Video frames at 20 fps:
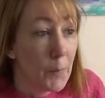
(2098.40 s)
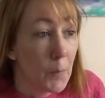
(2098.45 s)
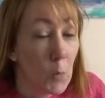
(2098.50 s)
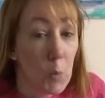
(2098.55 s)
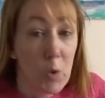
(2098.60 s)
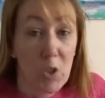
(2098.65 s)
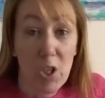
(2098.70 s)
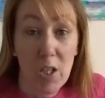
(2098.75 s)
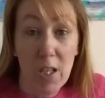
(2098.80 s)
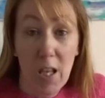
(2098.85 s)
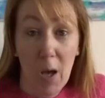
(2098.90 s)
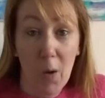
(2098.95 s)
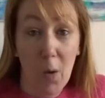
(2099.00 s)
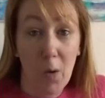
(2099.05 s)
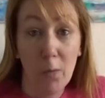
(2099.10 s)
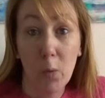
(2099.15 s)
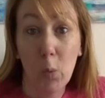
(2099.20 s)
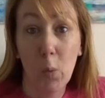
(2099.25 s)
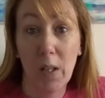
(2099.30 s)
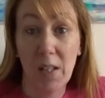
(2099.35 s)
which is how
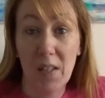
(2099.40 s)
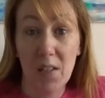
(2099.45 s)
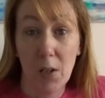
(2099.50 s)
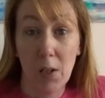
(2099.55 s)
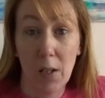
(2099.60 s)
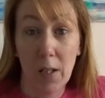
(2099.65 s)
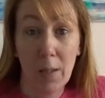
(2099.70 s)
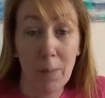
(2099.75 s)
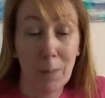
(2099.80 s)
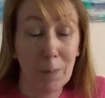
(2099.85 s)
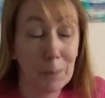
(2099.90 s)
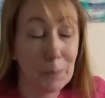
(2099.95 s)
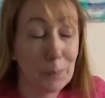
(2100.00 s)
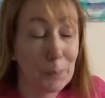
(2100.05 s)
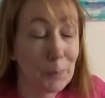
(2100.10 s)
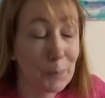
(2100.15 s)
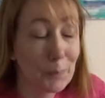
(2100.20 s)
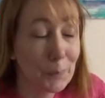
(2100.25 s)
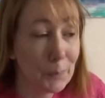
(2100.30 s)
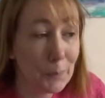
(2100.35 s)
I've always done it.
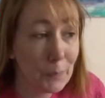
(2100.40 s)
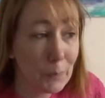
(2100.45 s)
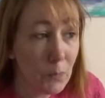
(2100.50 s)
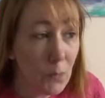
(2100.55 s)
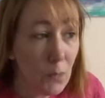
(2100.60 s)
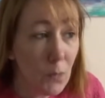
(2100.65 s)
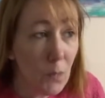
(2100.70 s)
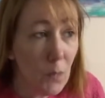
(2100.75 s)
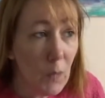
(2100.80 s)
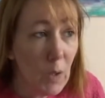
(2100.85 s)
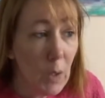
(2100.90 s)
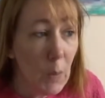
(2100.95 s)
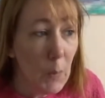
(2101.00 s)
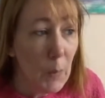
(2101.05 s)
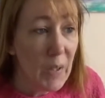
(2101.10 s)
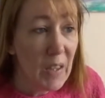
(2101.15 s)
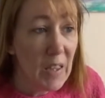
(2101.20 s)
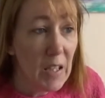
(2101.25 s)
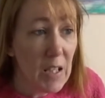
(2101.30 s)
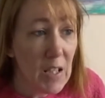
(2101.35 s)

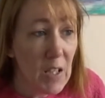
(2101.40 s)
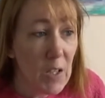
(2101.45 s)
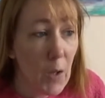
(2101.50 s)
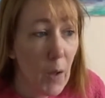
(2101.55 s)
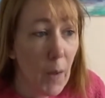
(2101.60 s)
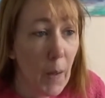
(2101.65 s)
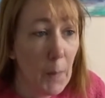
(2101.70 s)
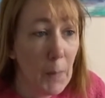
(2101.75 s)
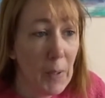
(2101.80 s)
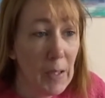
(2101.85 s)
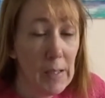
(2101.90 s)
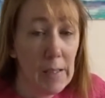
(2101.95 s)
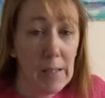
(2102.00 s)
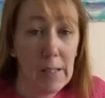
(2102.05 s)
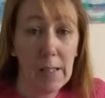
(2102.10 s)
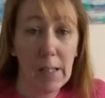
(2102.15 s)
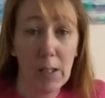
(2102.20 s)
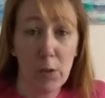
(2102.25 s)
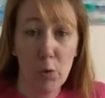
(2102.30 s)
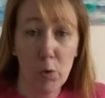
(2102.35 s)
But this time, in
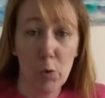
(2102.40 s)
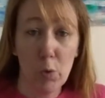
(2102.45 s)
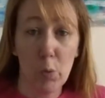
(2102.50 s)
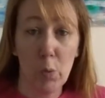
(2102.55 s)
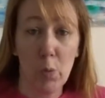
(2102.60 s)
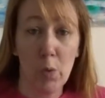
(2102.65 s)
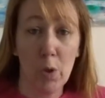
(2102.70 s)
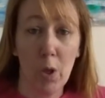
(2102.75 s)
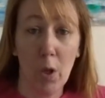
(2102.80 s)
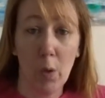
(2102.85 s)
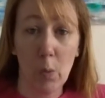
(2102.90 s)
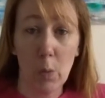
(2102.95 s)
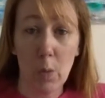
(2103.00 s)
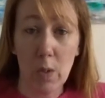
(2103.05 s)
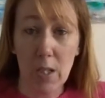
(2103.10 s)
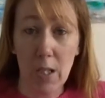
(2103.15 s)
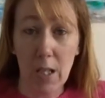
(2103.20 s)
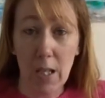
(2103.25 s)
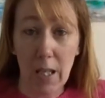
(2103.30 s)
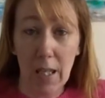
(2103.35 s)
the actual
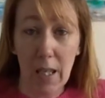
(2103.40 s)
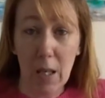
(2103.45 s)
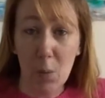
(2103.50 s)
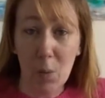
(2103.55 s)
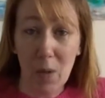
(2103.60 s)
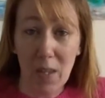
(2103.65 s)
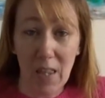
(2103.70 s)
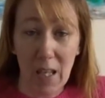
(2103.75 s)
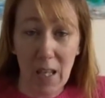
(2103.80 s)
notes that you get with